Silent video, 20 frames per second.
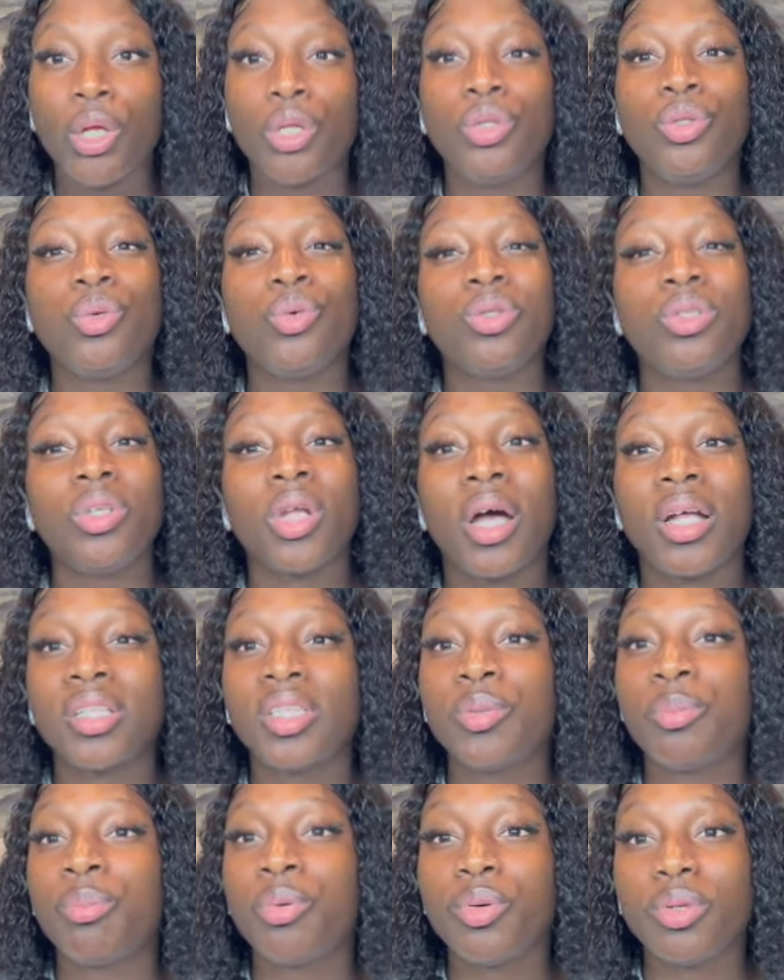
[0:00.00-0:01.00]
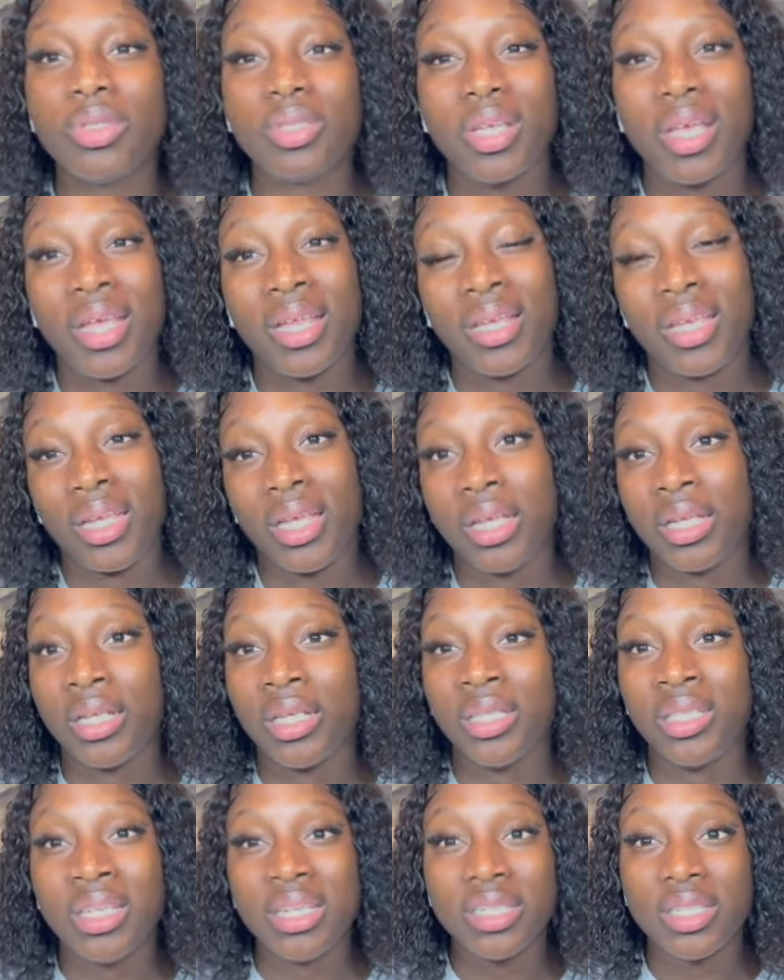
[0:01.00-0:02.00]
Do not put
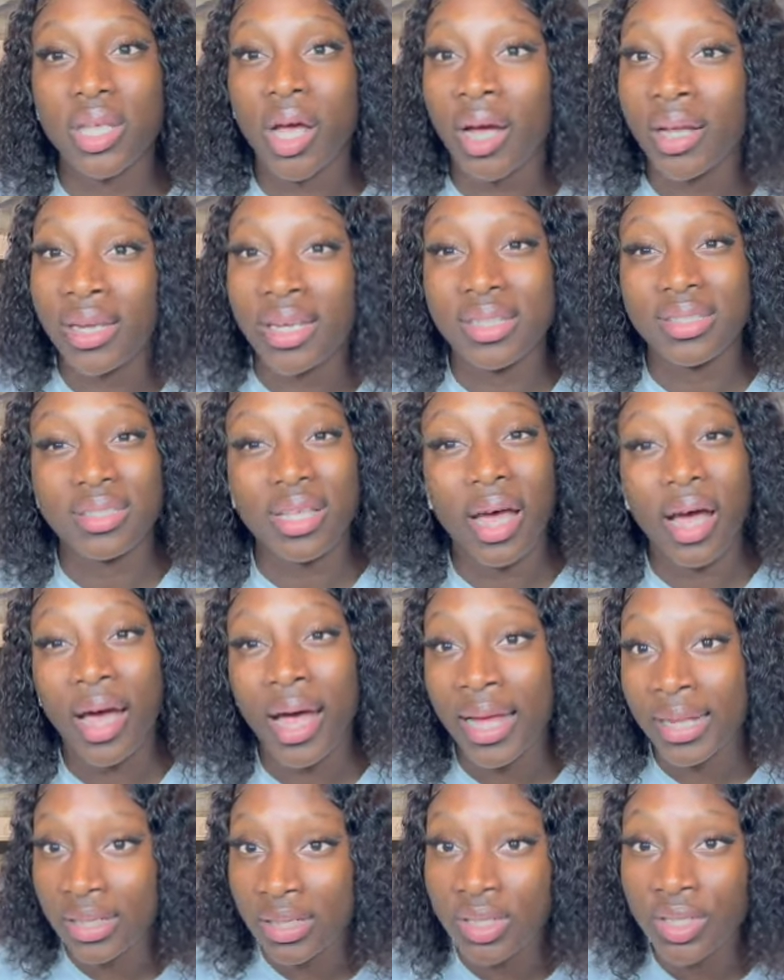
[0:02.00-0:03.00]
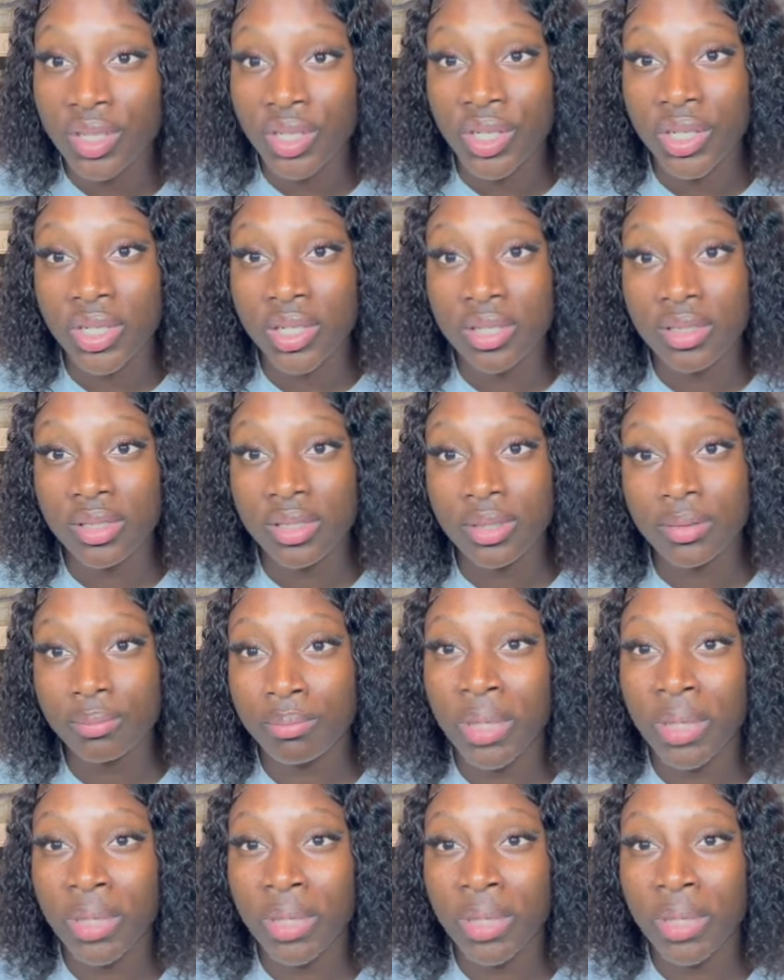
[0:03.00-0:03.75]
any dishonest answers,